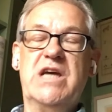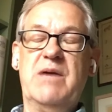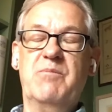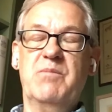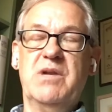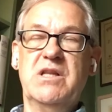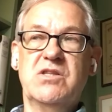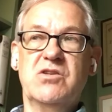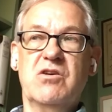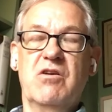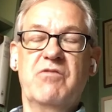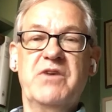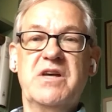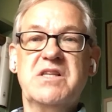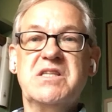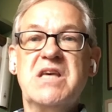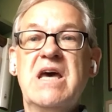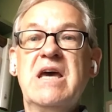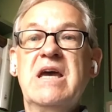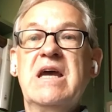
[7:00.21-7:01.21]
Chamberlain's
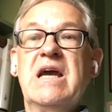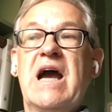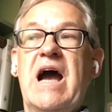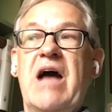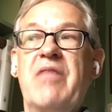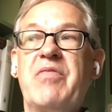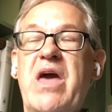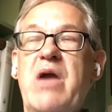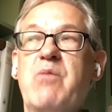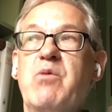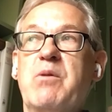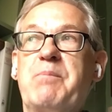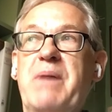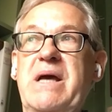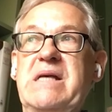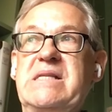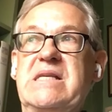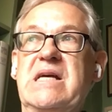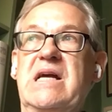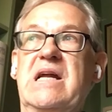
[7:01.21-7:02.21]
office, and they would
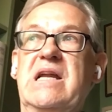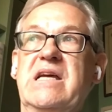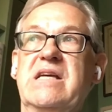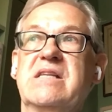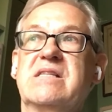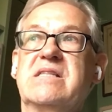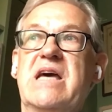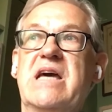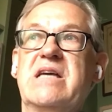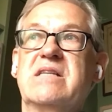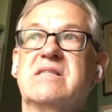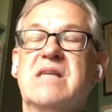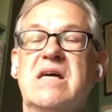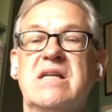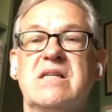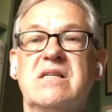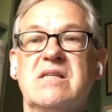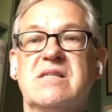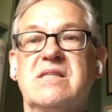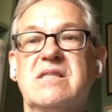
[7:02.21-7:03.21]
basically say,
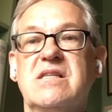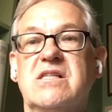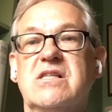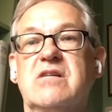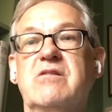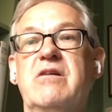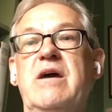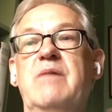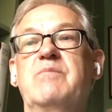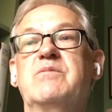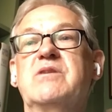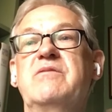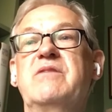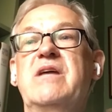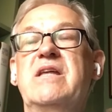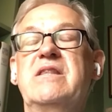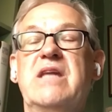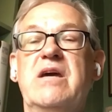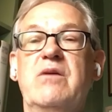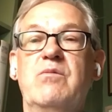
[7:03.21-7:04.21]
"Send us the script," and
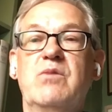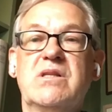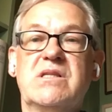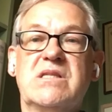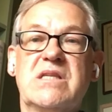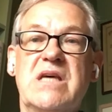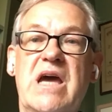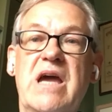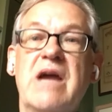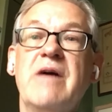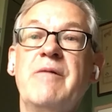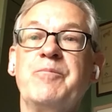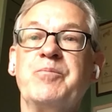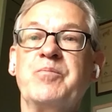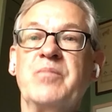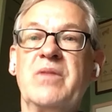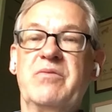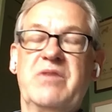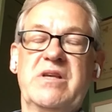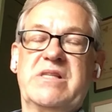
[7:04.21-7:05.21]
then they would say,
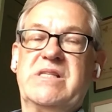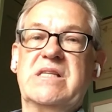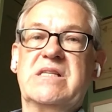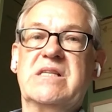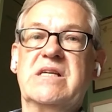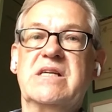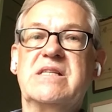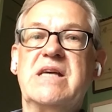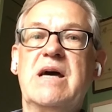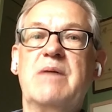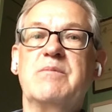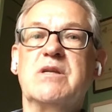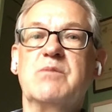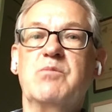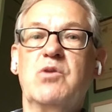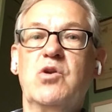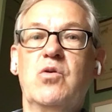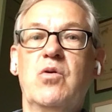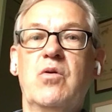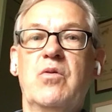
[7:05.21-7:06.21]
this is
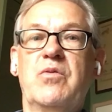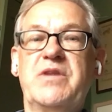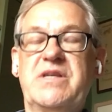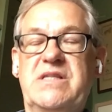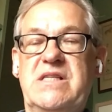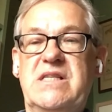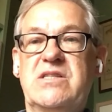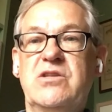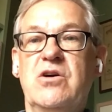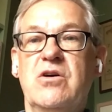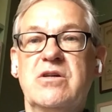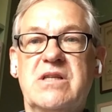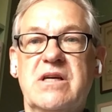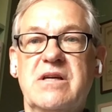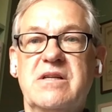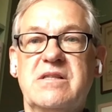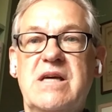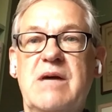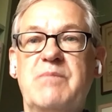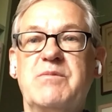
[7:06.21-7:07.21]
acceptable or this is not
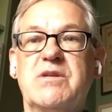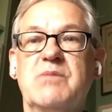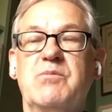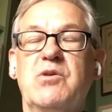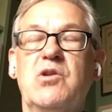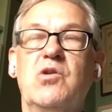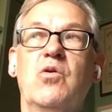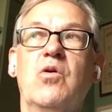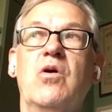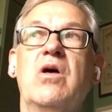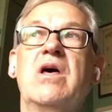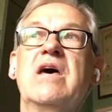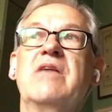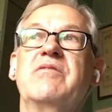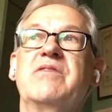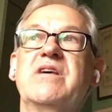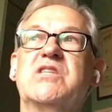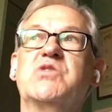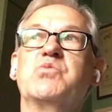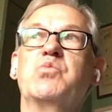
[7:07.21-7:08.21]
acceptable or
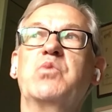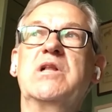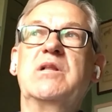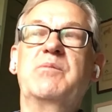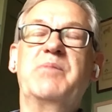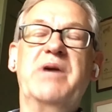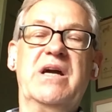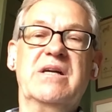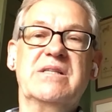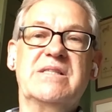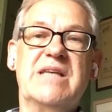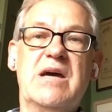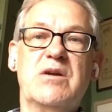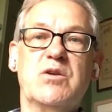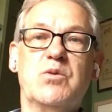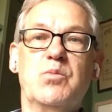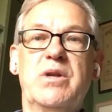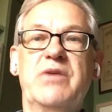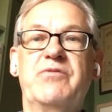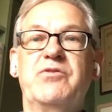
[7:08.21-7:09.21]
this will be
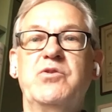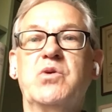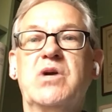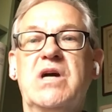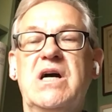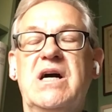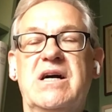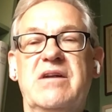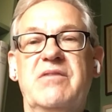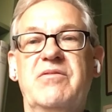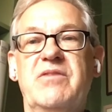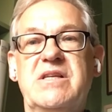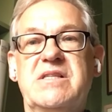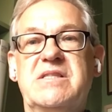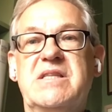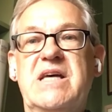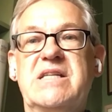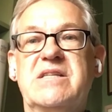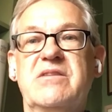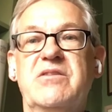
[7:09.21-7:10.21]
acceptable if you cut
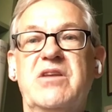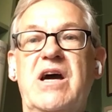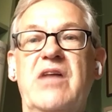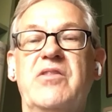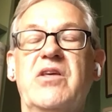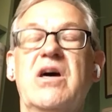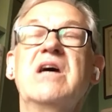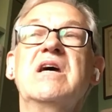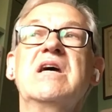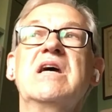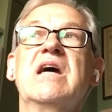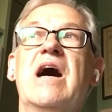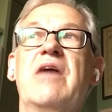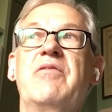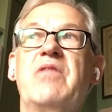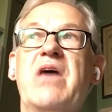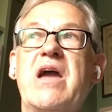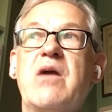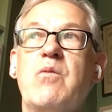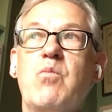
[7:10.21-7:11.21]
this that and the other
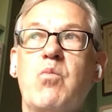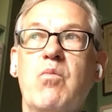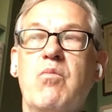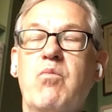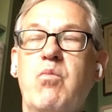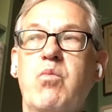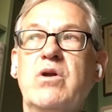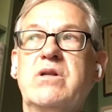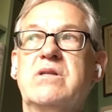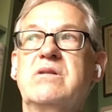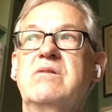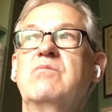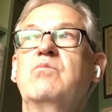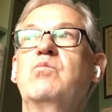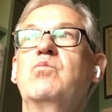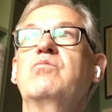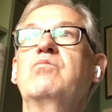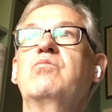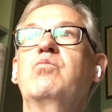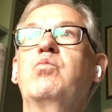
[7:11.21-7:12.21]
and they would
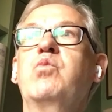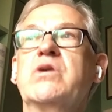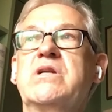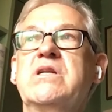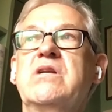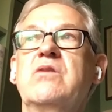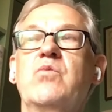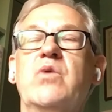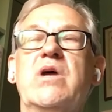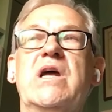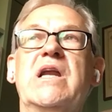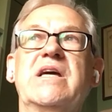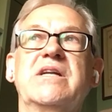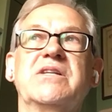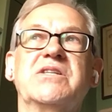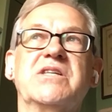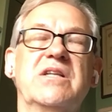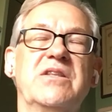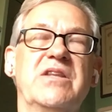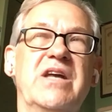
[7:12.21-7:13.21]
wouldn't really
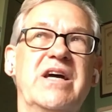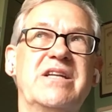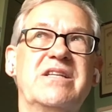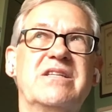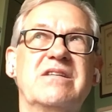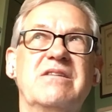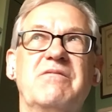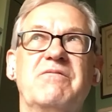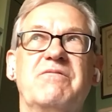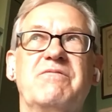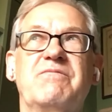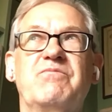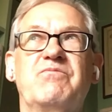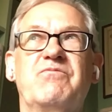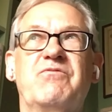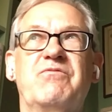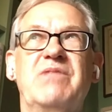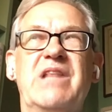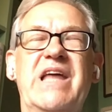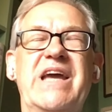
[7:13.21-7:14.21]
until 19
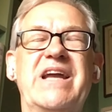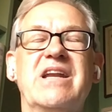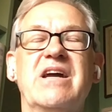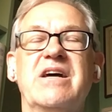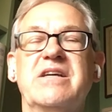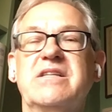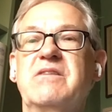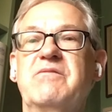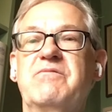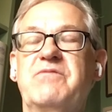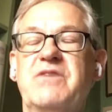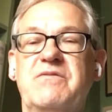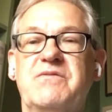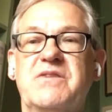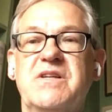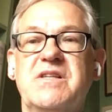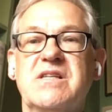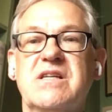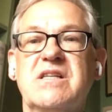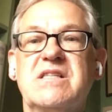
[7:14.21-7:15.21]
late
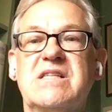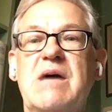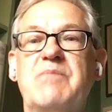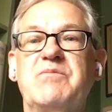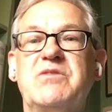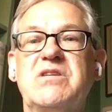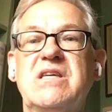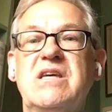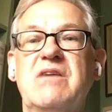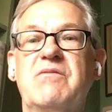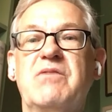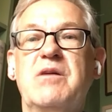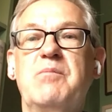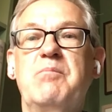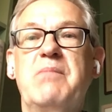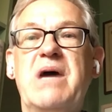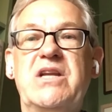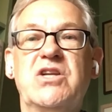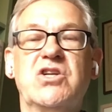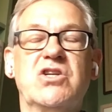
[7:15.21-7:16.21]
1950s accept even a
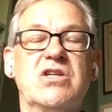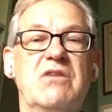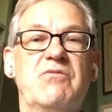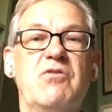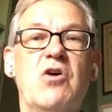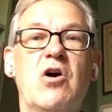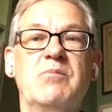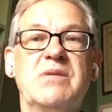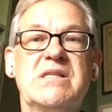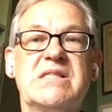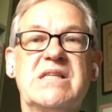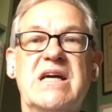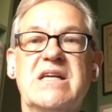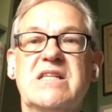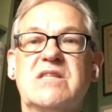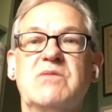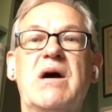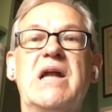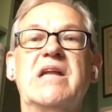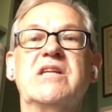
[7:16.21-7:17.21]
mention of
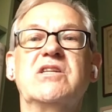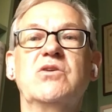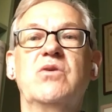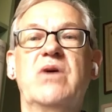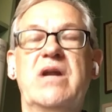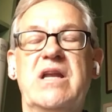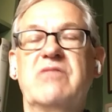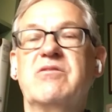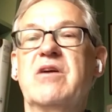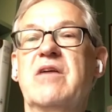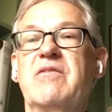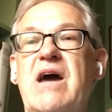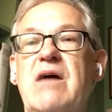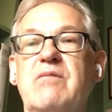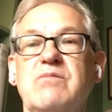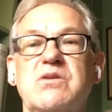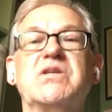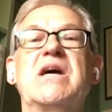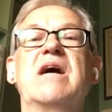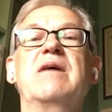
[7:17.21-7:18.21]
homosexuality or anything.
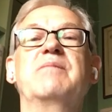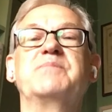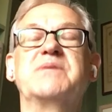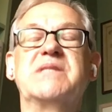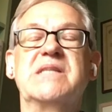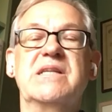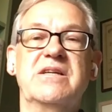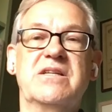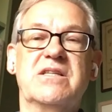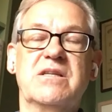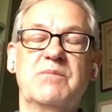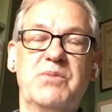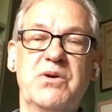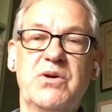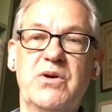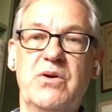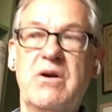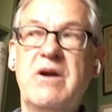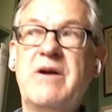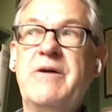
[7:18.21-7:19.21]
That was absolutely
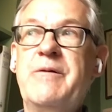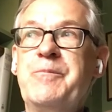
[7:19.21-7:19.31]
taboo.